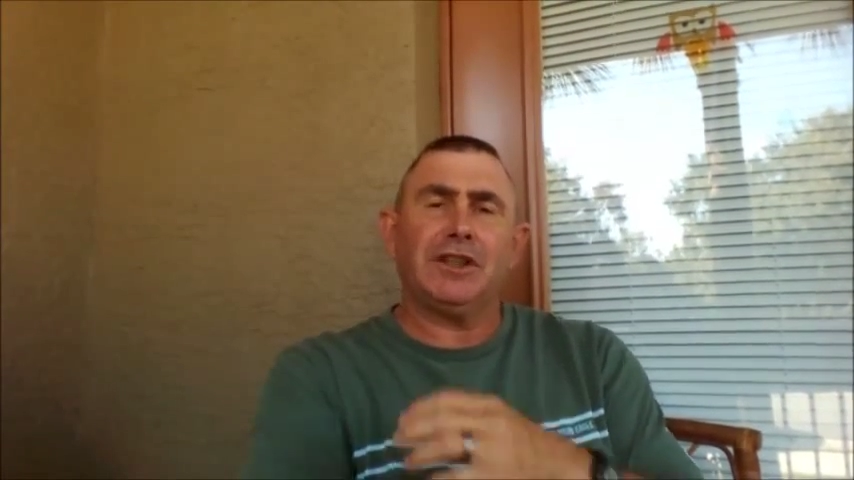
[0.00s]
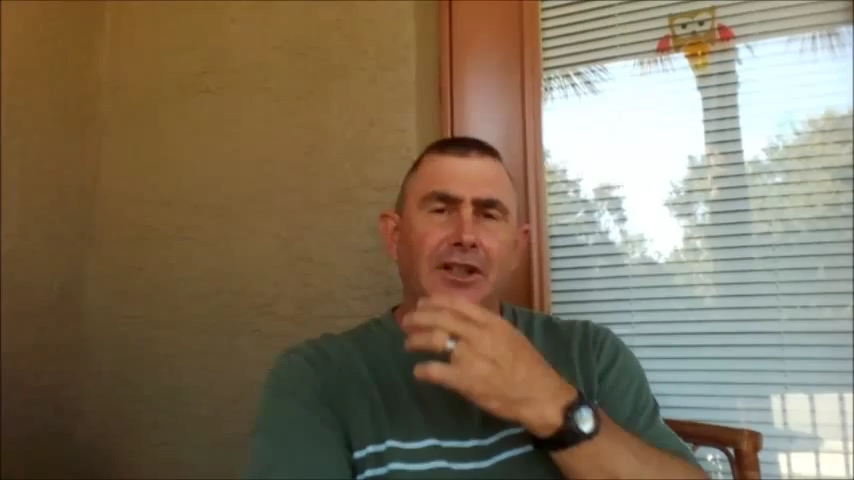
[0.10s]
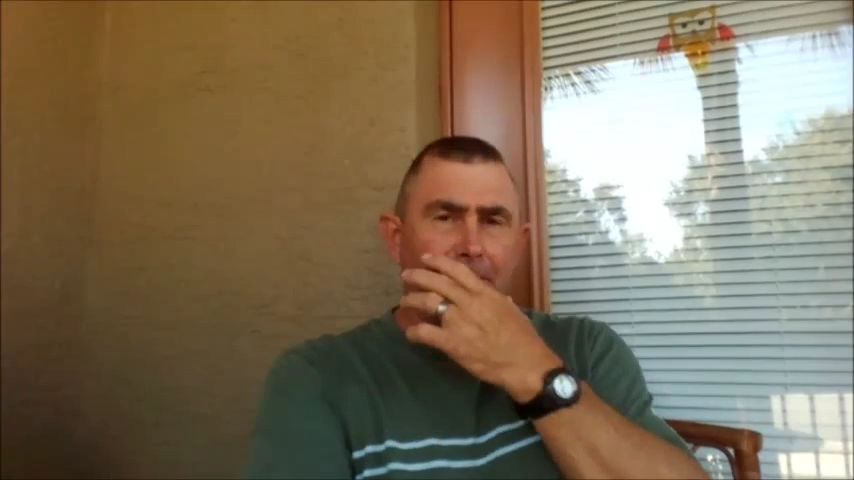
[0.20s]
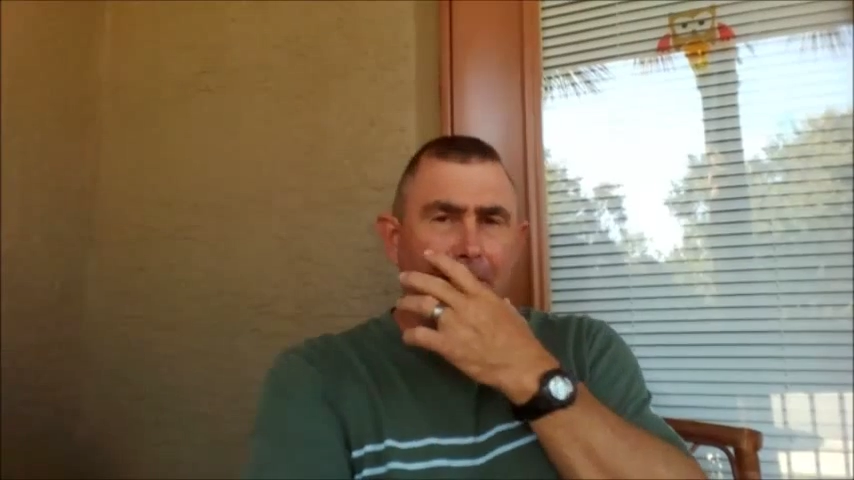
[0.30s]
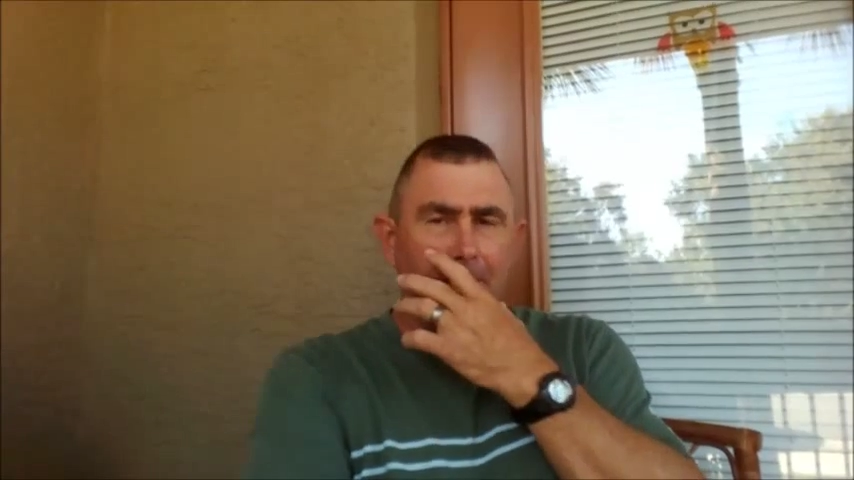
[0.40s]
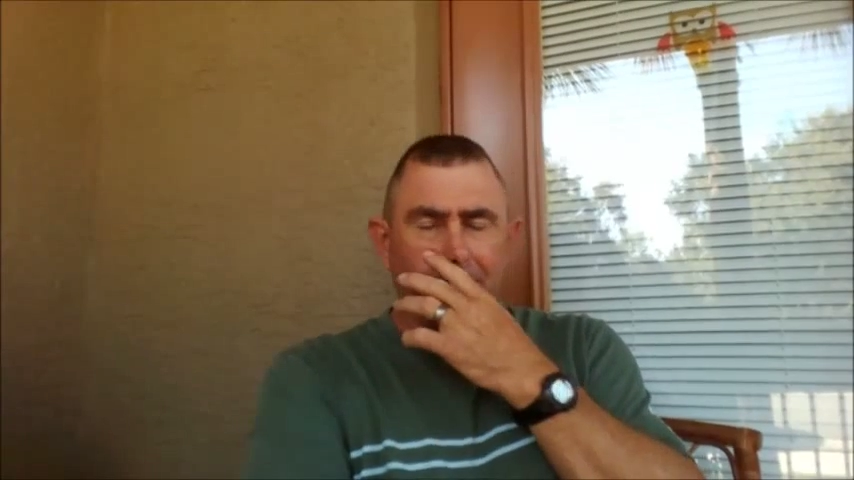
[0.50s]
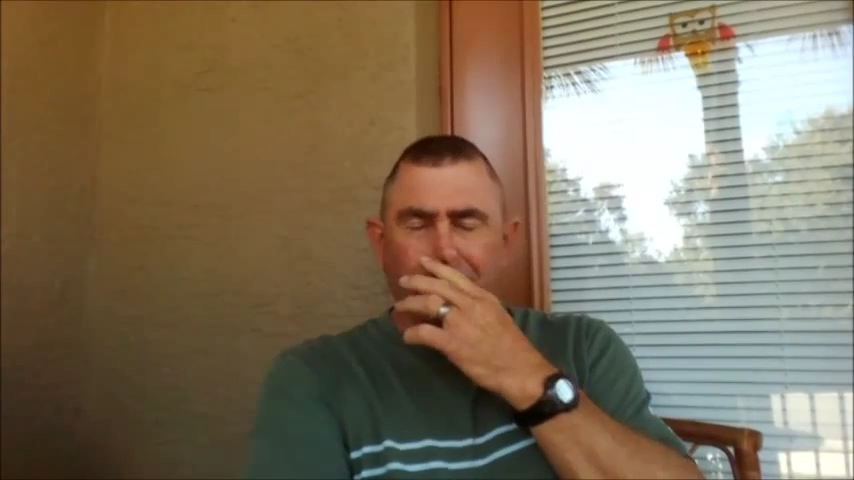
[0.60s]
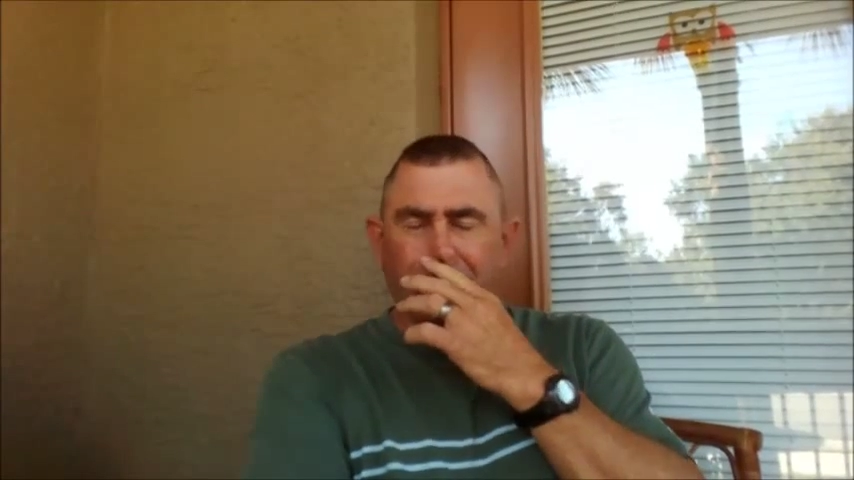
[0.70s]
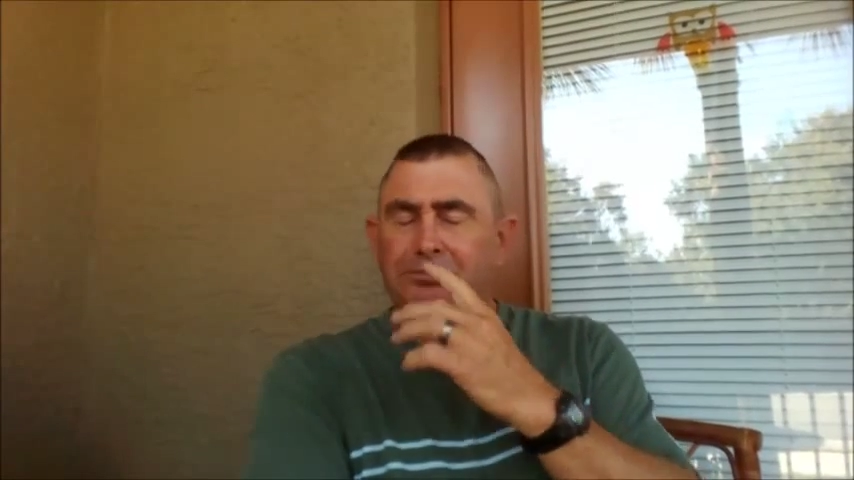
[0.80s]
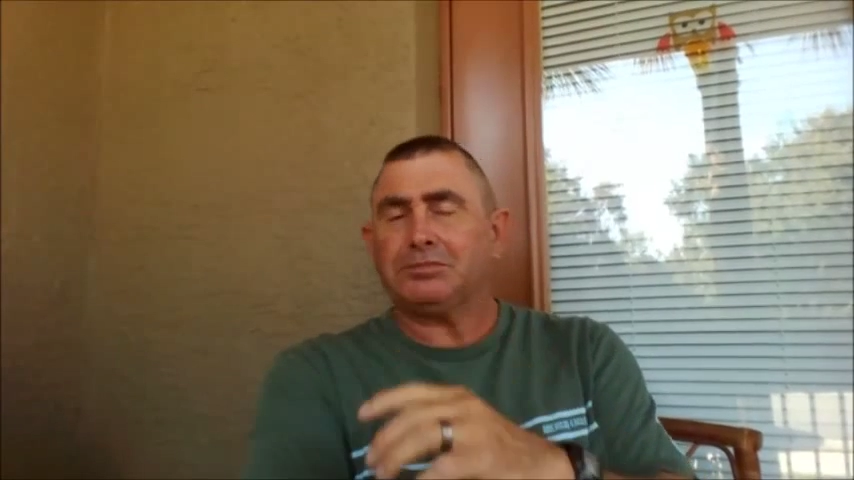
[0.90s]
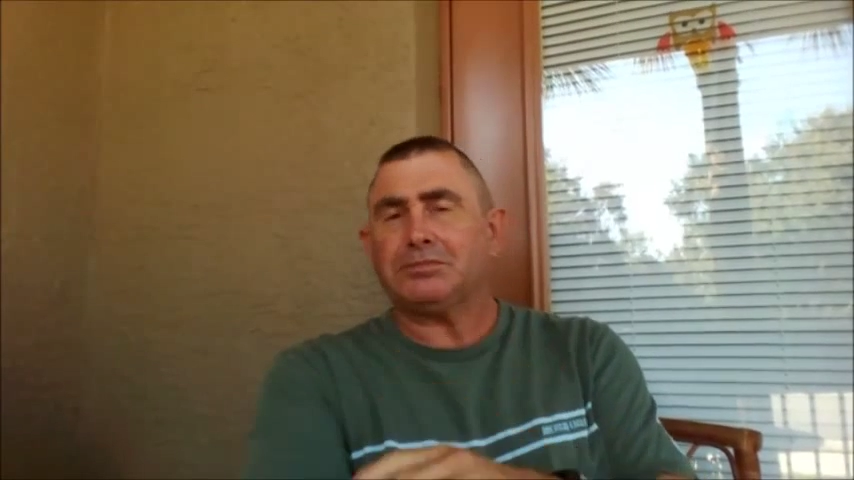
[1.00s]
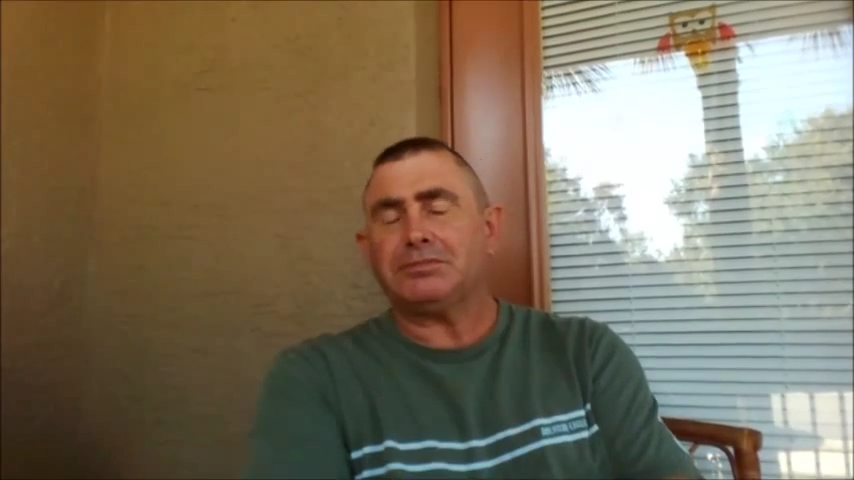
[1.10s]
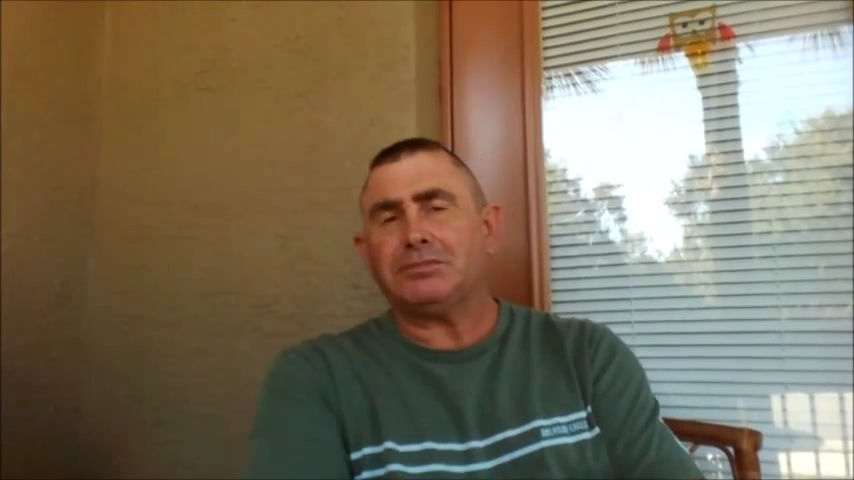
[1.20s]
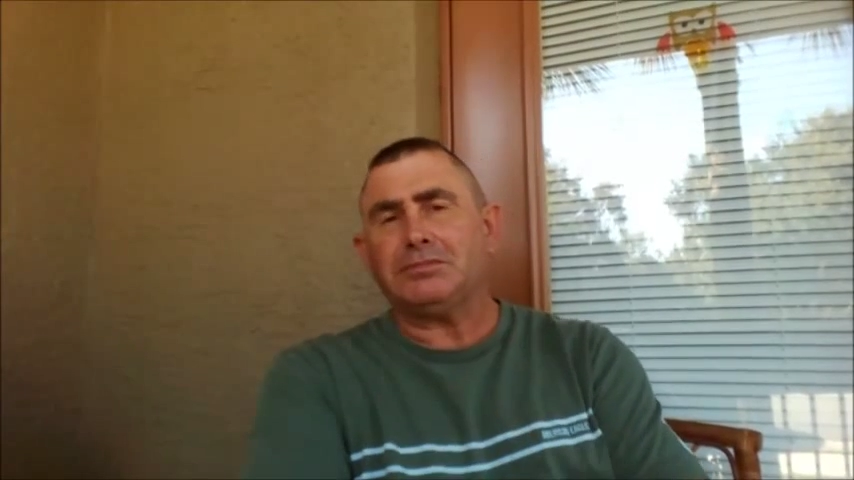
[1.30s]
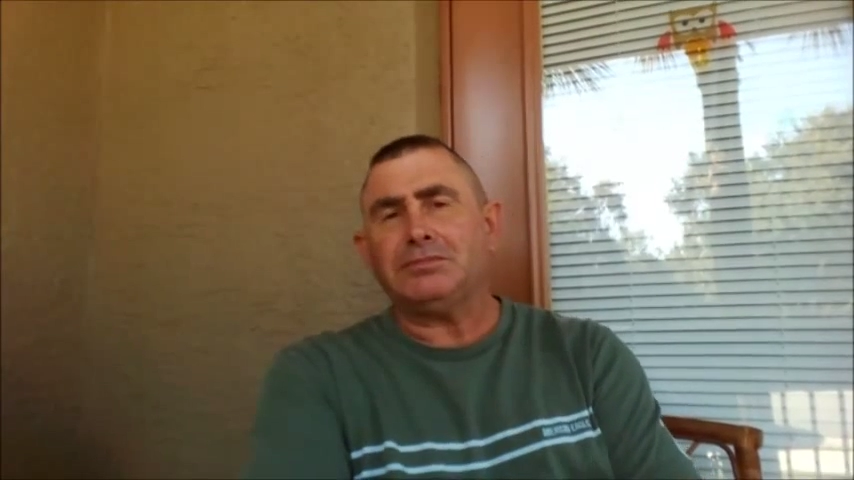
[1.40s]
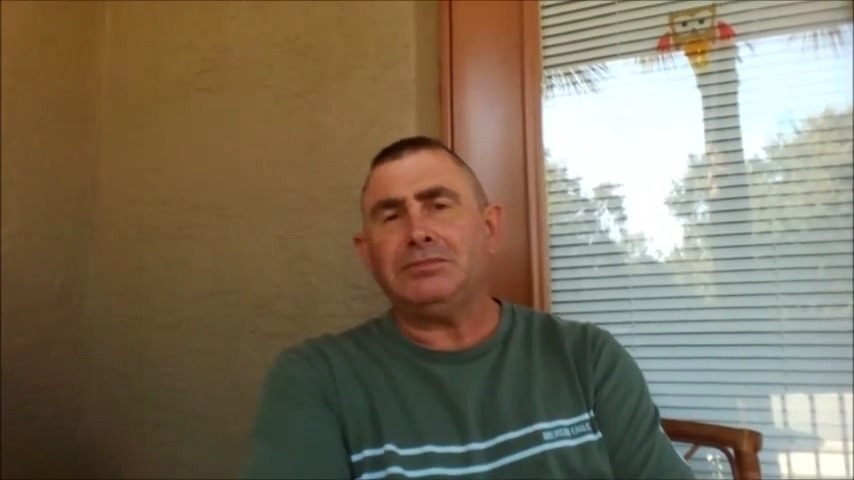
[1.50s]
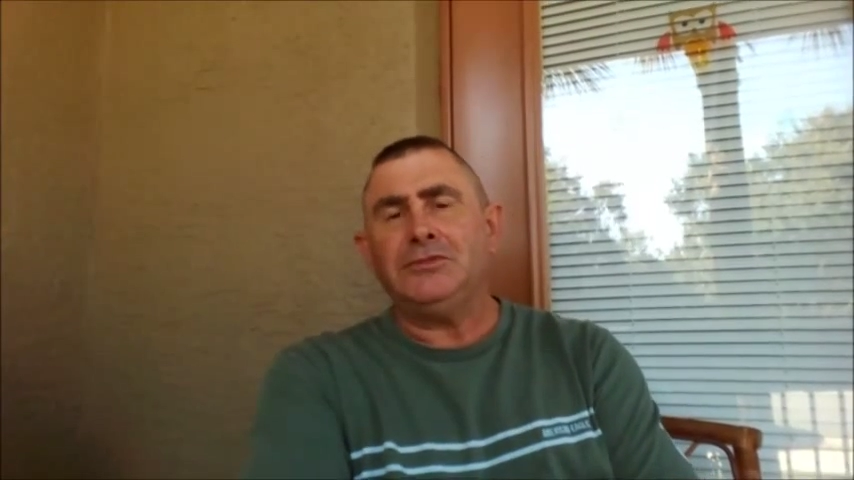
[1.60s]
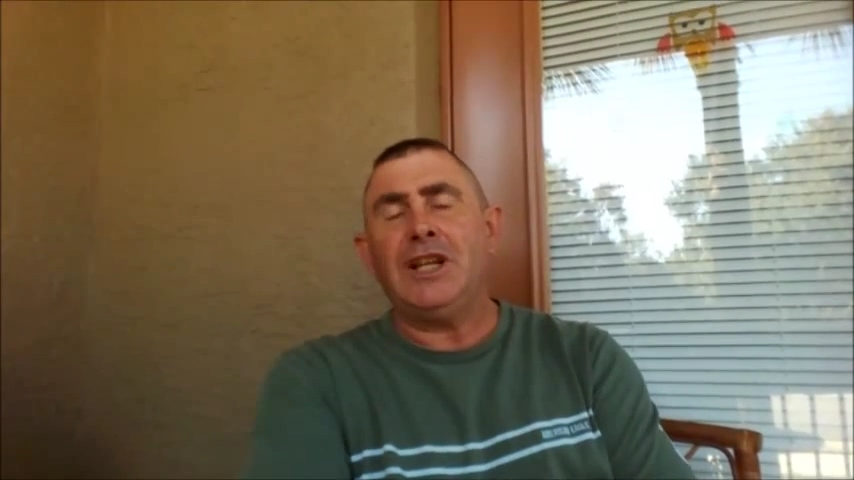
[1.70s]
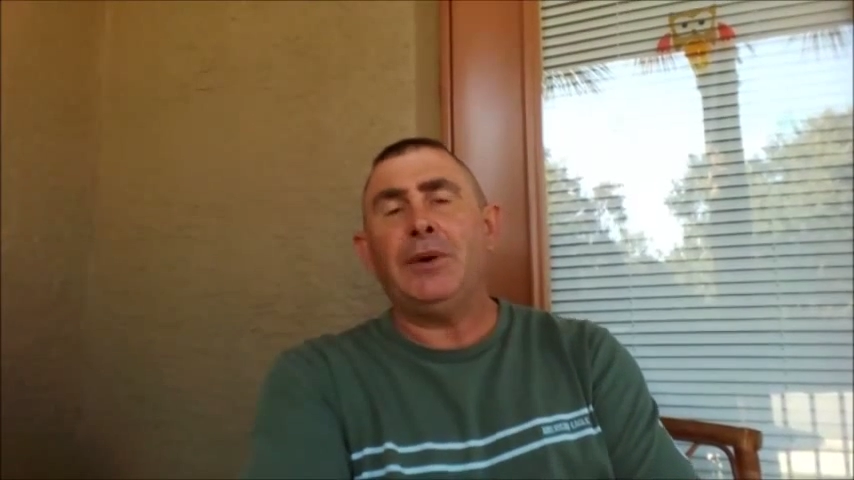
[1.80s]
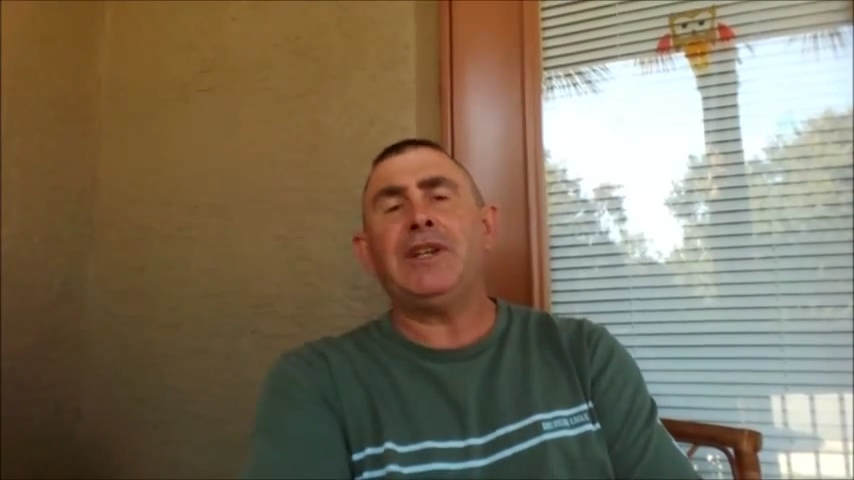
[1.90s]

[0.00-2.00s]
company, and